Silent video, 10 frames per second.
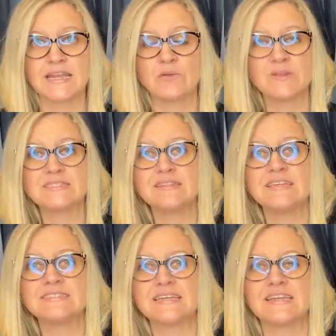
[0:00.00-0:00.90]
and I
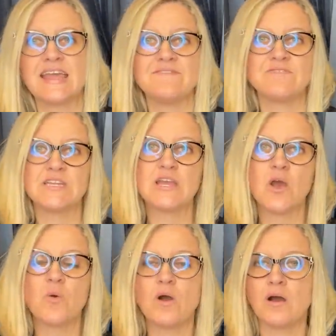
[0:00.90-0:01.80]
recently did a
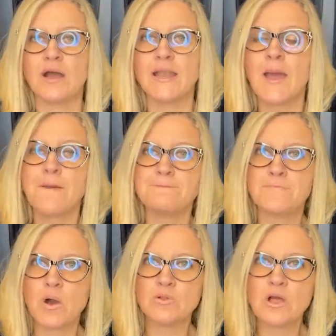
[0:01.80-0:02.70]
video on
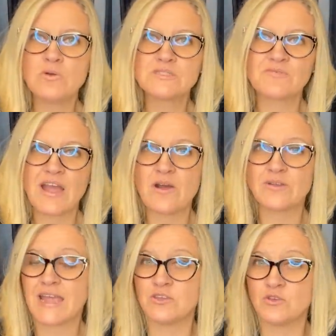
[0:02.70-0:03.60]
BOLOs
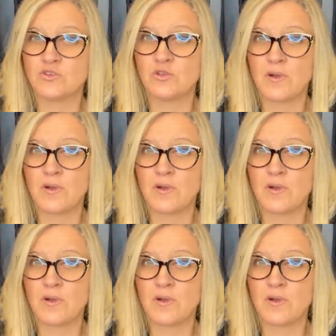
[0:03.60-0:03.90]
found at YouTube